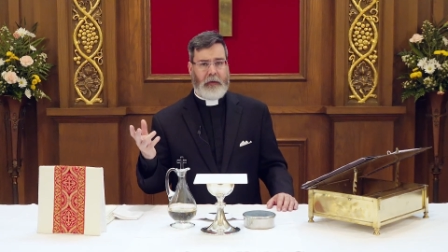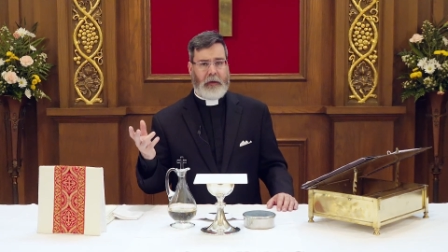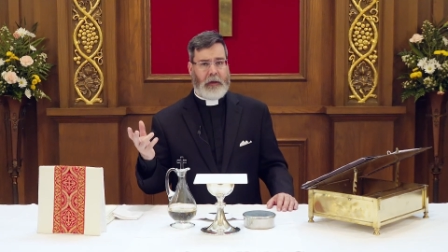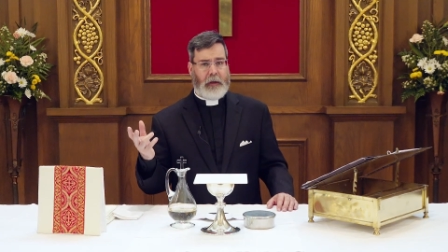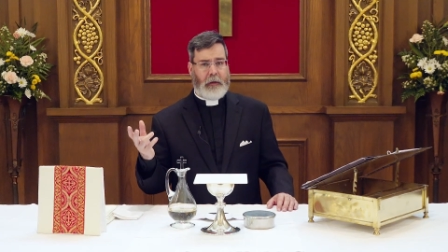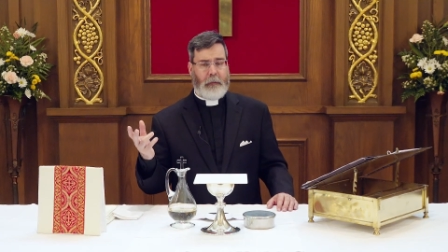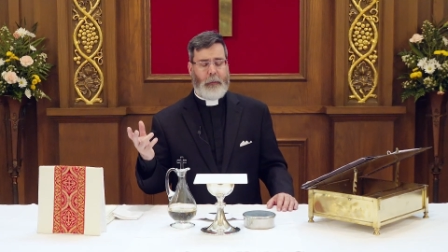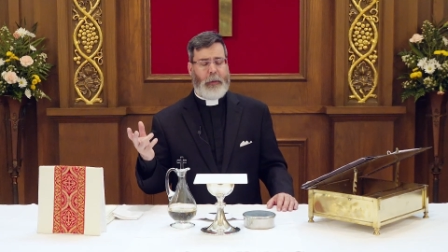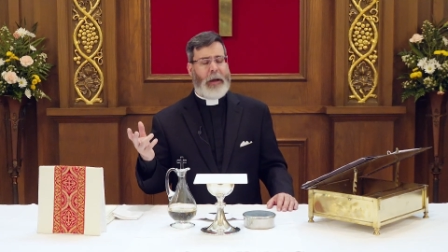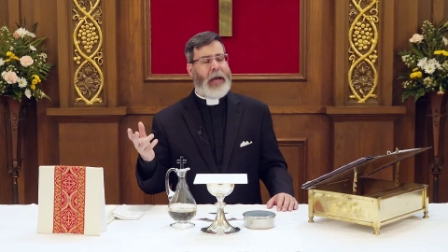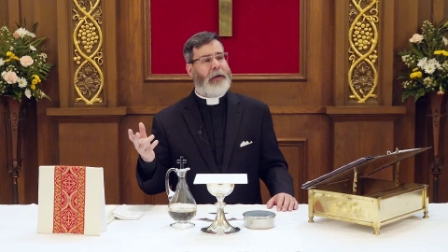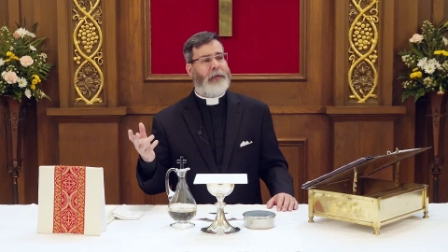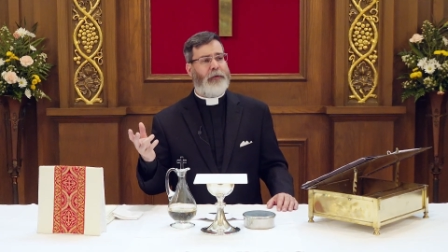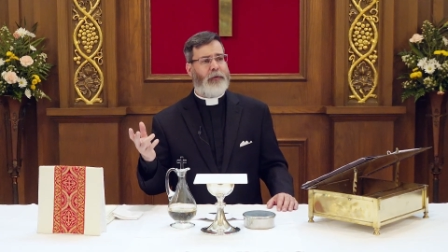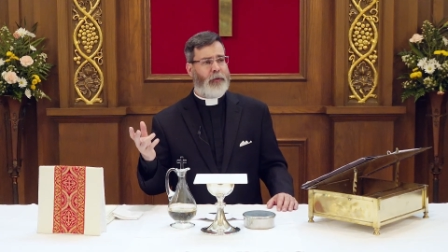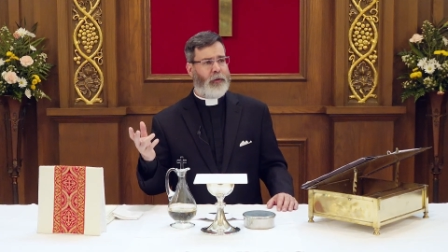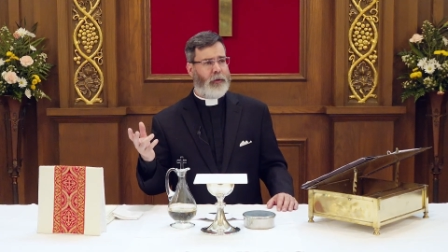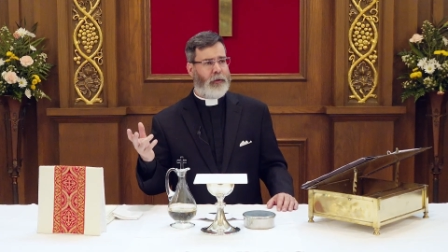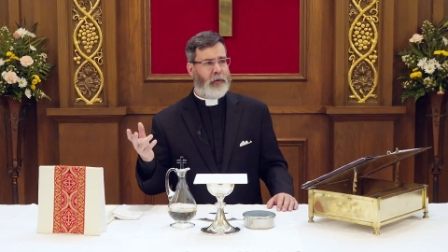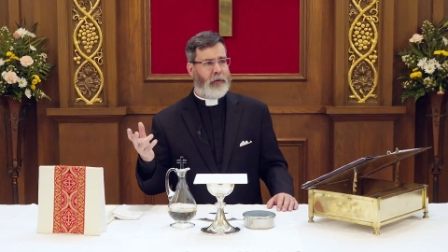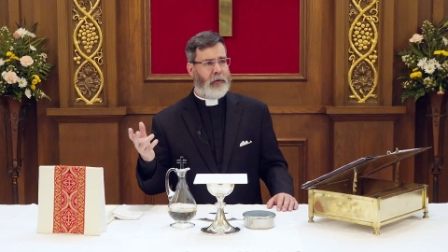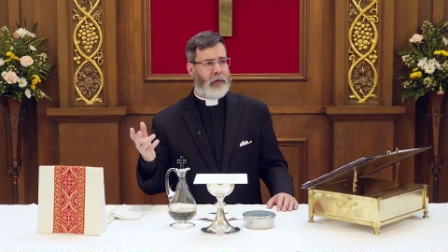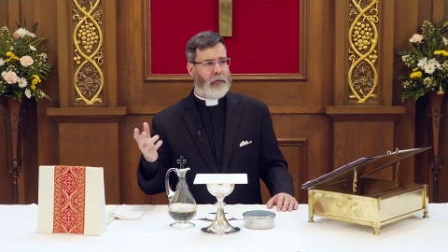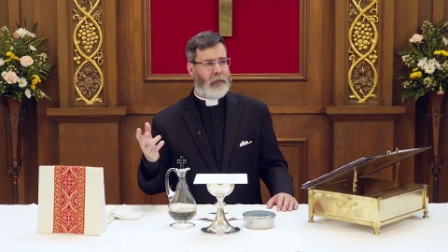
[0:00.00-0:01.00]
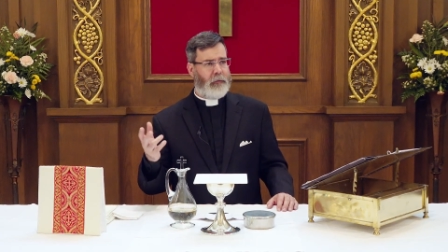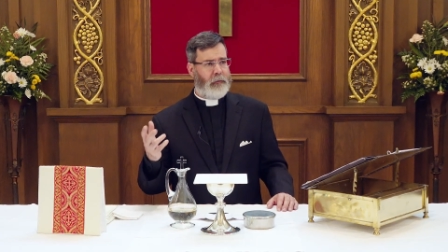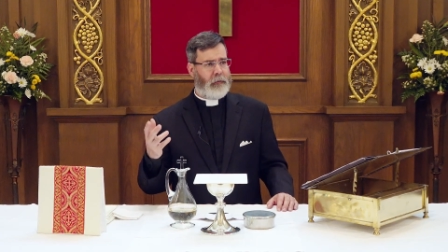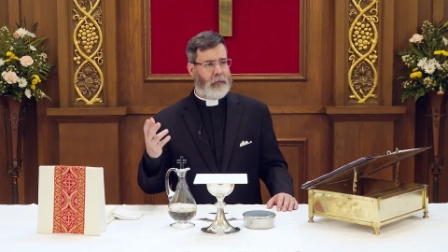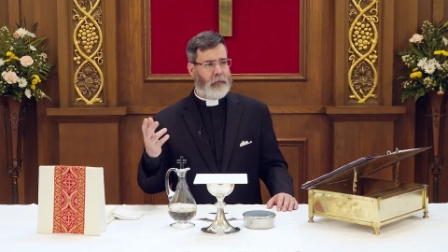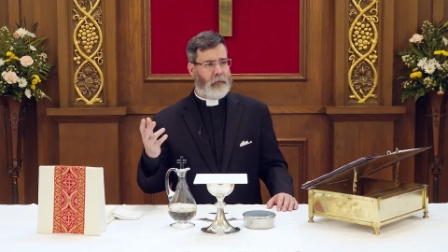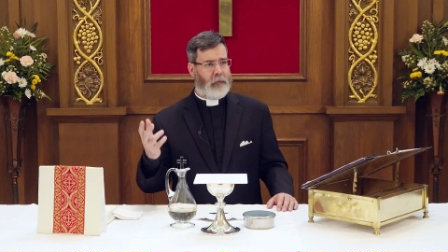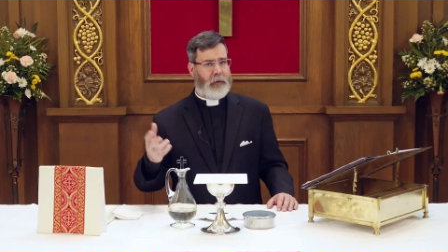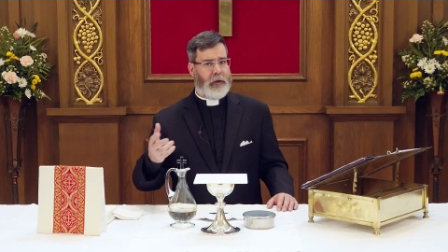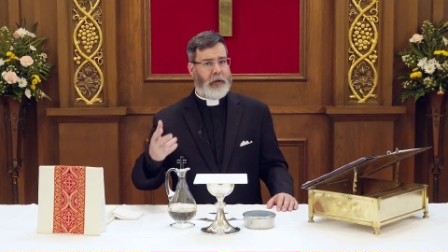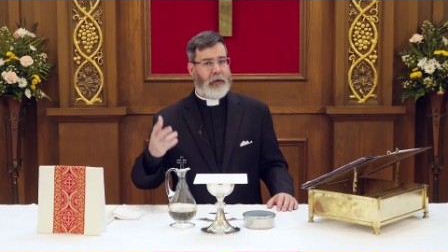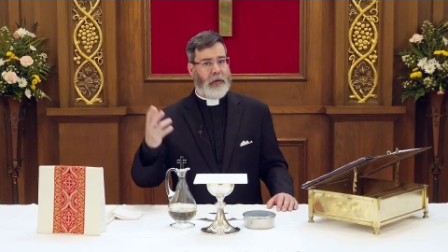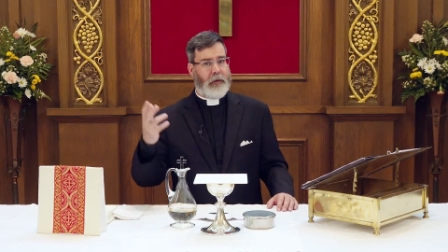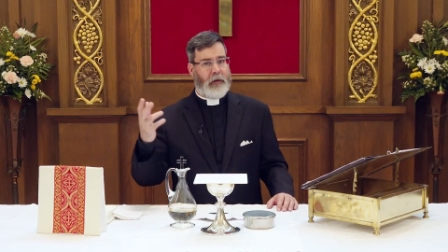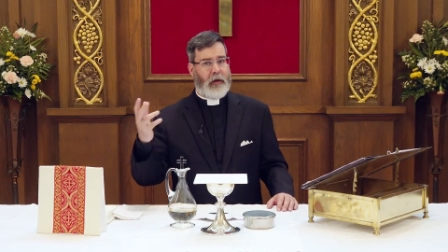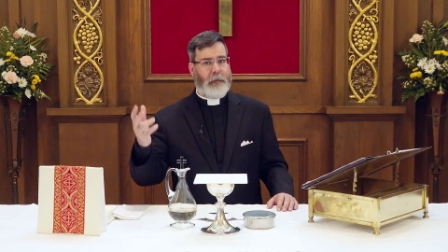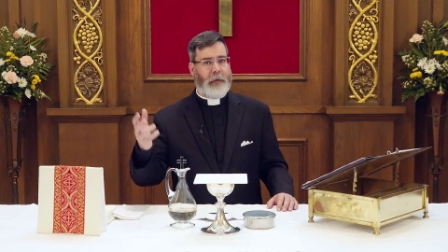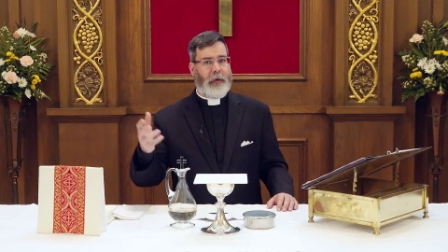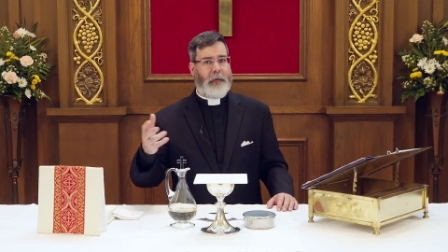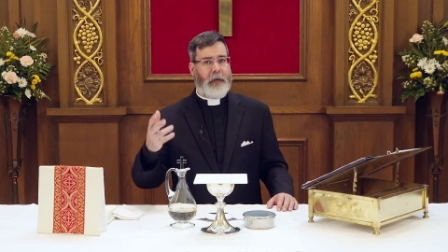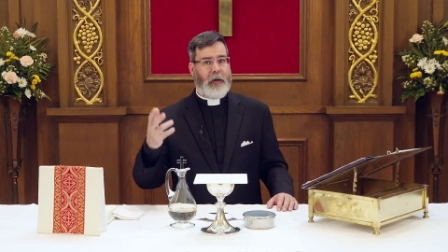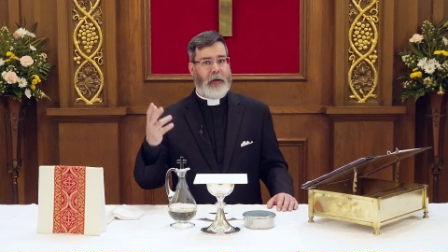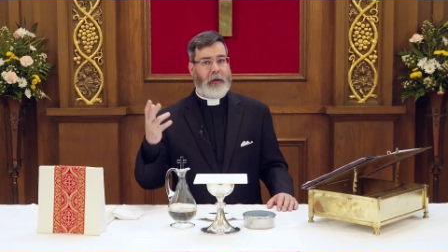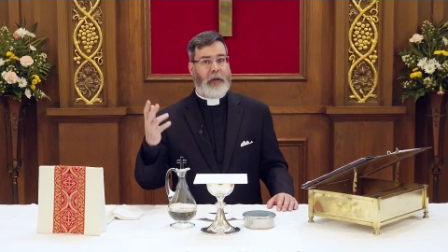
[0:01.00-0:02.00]
need
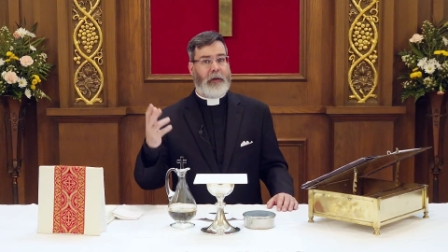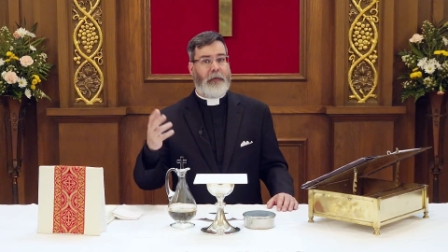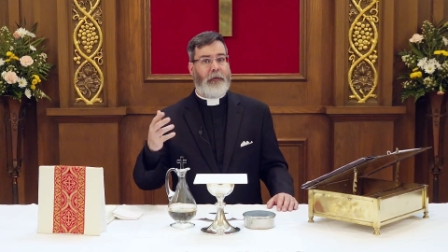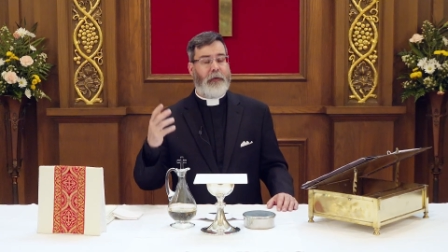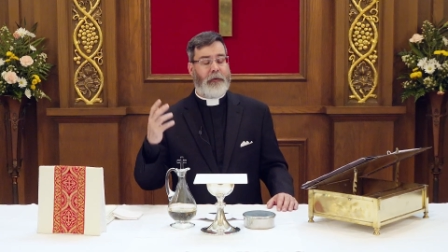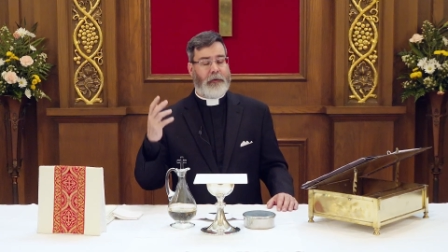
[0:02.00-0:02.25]
they need